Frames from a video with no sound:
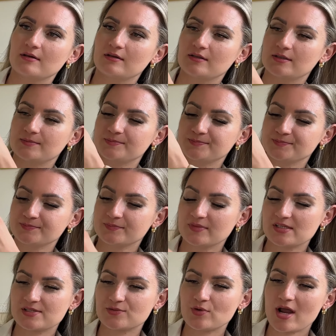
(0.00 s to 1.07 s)
um, the
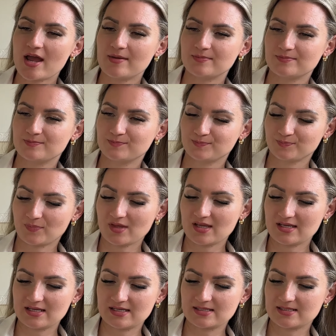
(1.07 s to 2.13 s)
strap
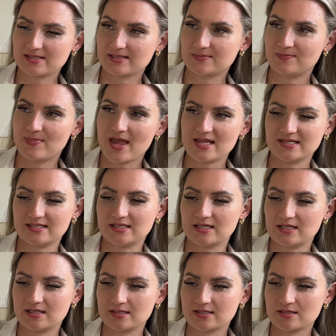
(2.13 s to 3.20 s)
is
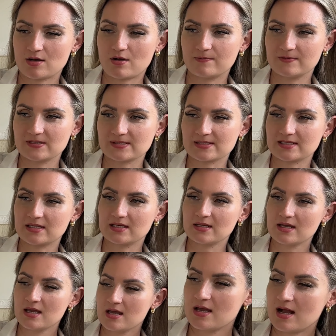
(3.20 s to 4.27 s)
bended, obviously.
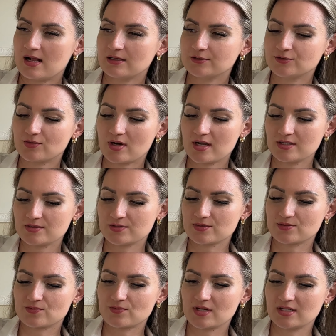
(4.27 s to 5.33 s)
I'll try to
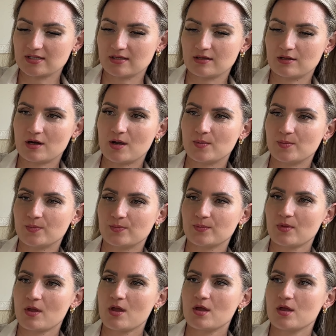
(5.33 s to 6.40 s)
straighten it up
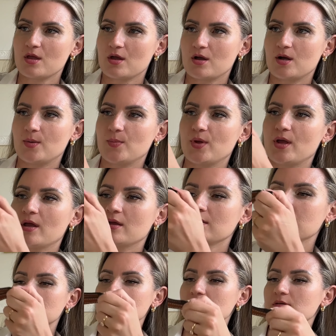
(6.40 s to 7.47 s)
a bit.
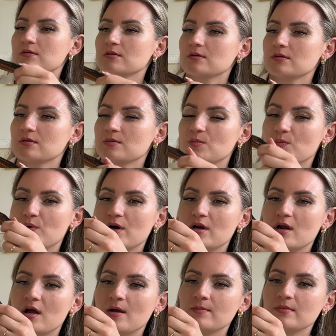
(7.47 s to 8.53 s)
But
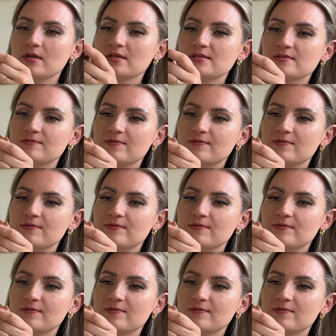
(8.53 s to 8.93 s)
um, it's